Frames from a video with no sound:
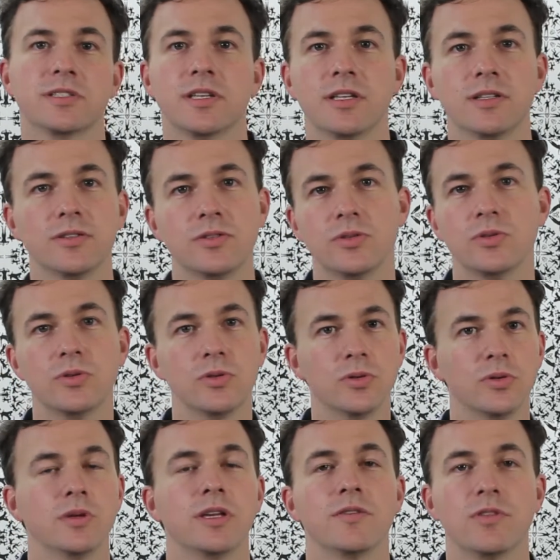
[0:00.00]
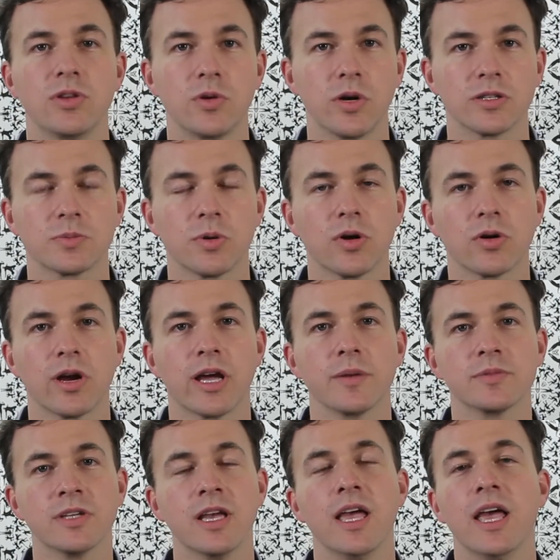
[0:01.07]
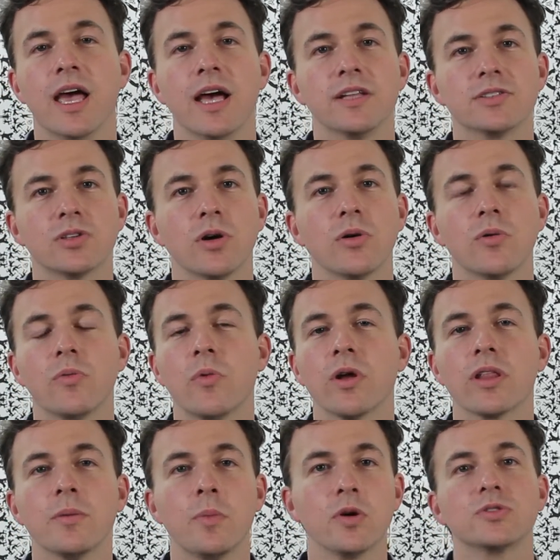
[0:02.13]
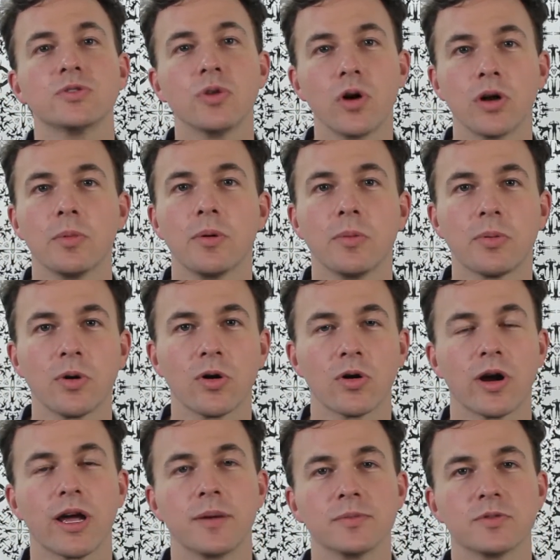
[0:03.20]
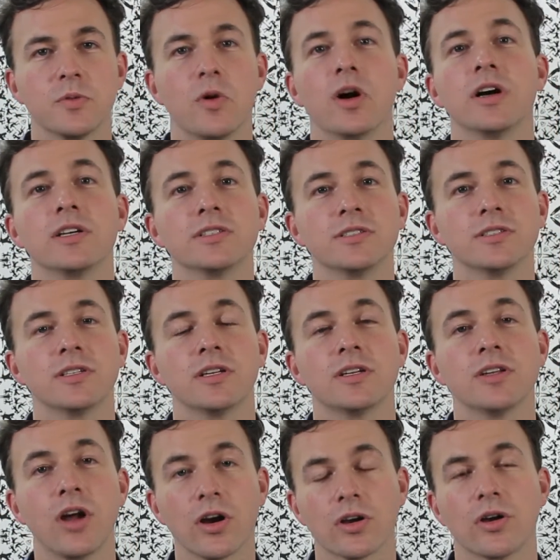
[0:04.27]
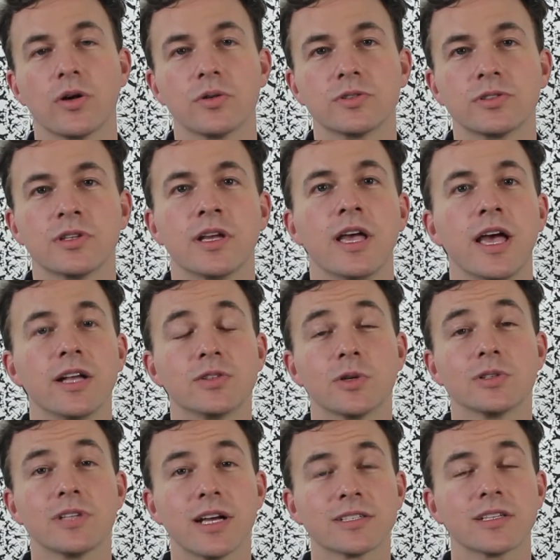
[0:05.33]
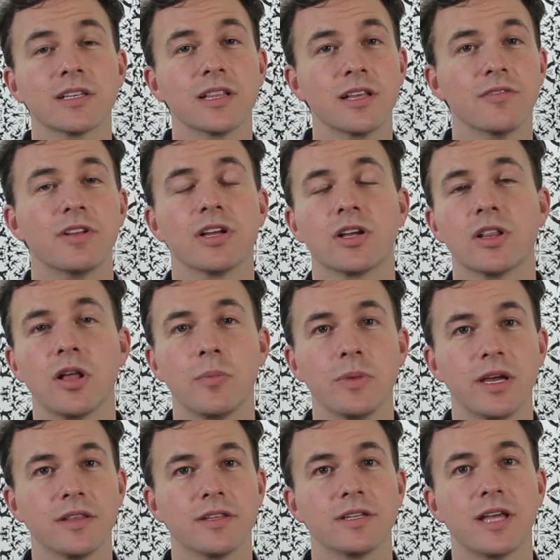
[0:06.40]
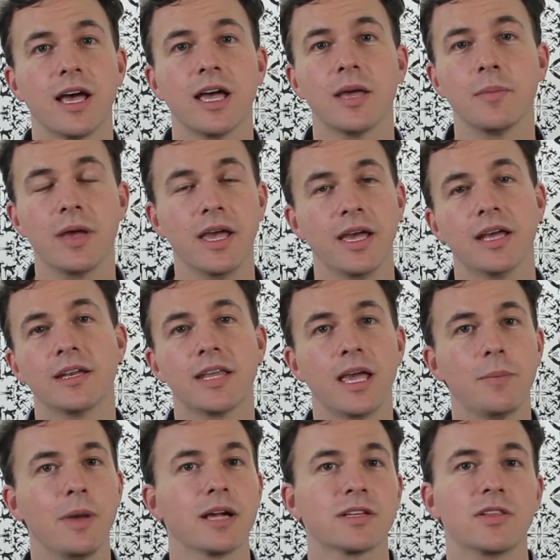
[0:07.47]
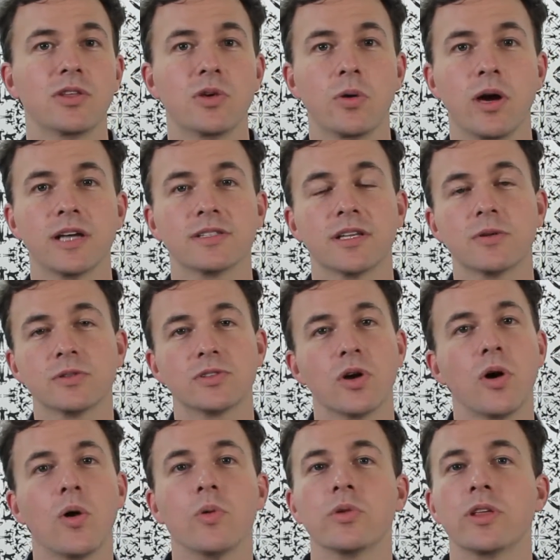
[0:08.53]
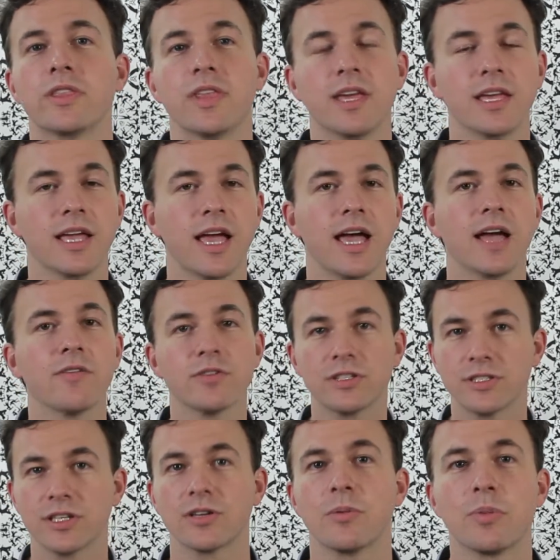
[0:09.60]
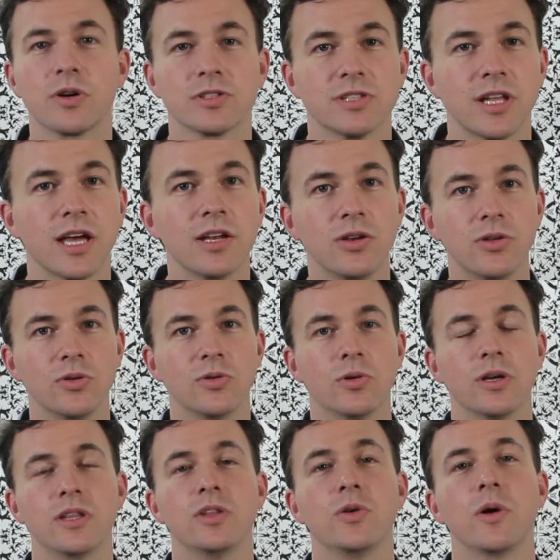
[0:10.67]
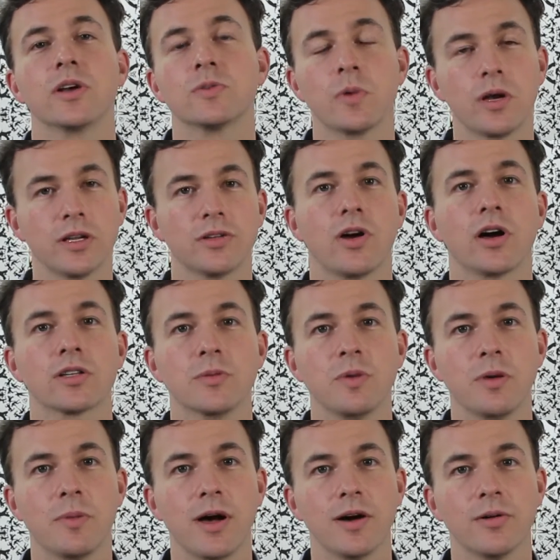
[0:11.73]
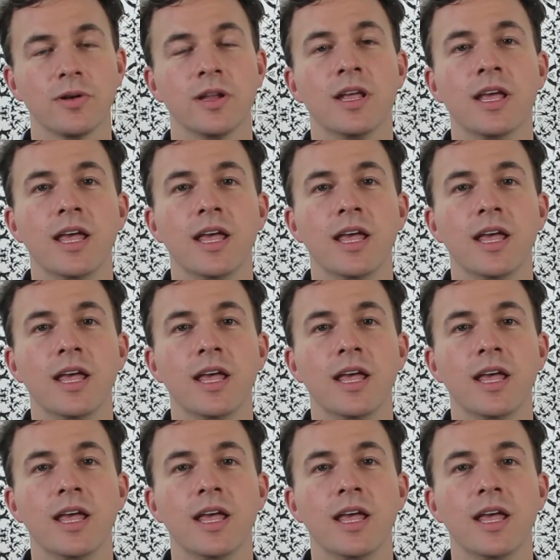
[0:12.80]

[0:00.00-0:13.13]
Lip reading: into even U.S. programs. And so one of the most notable programs was Narcos. And so I was actually living in Colombia at the time and came back to the U.S., and it was the only thing every single person I knew in the U.S. wanted to talk to me about.